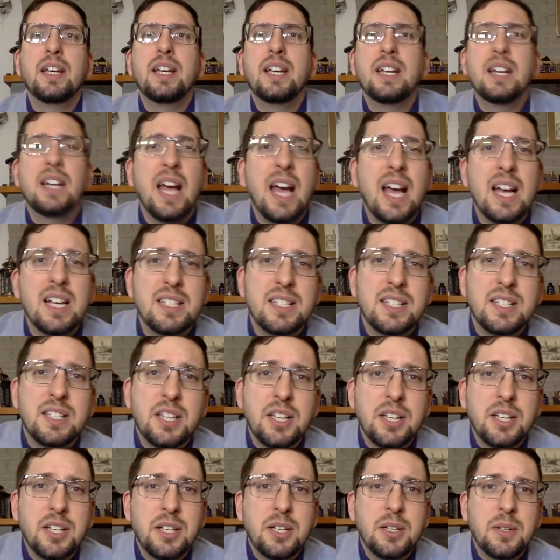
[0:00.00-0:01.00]
It has
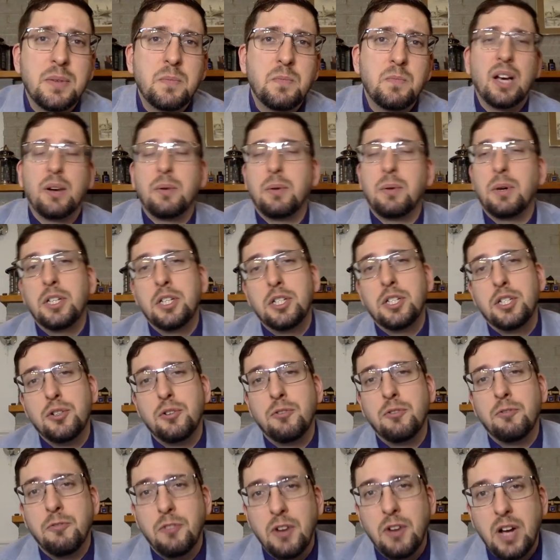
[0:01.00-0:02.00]
the Acqua di
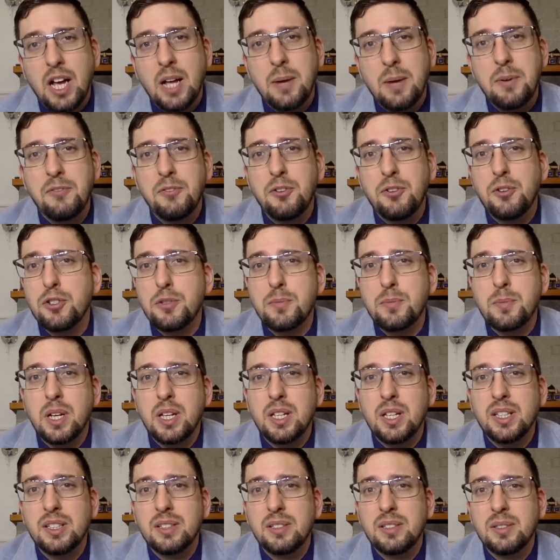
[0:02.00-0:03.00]
Gio vibe. If you
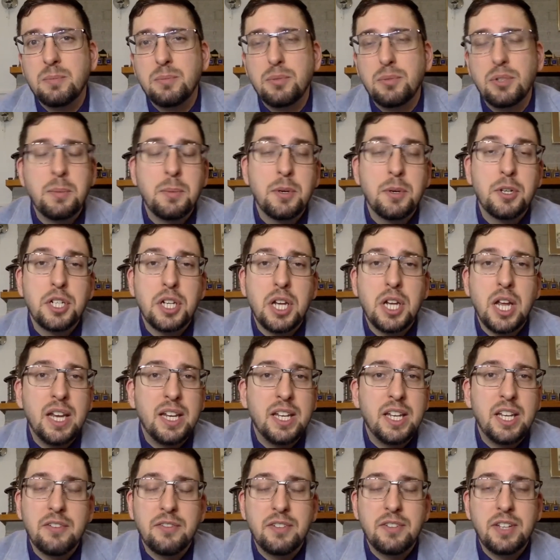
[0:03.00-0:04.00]
smell pretty much
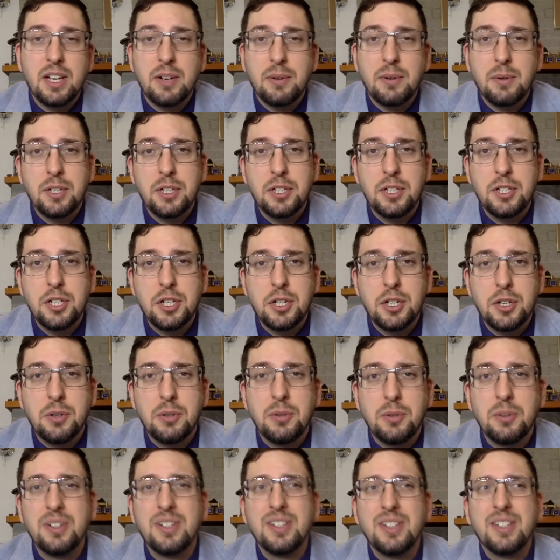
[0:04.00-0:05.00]
any of the Acqua di
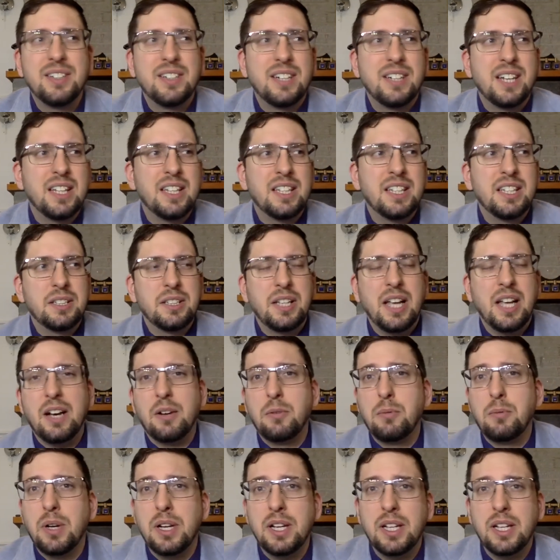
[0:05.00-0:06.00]
Gio, that little
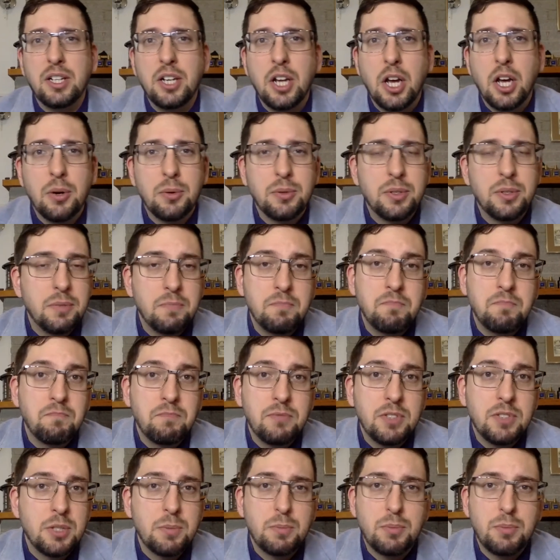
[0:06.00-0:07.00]
aquatic note,
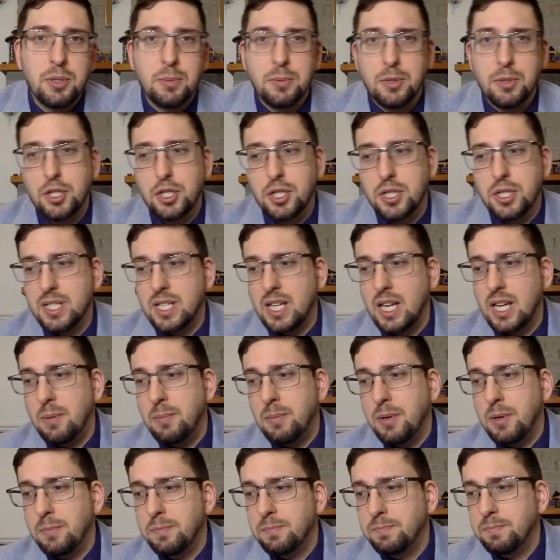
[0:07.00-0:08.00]
it's pretty much the same.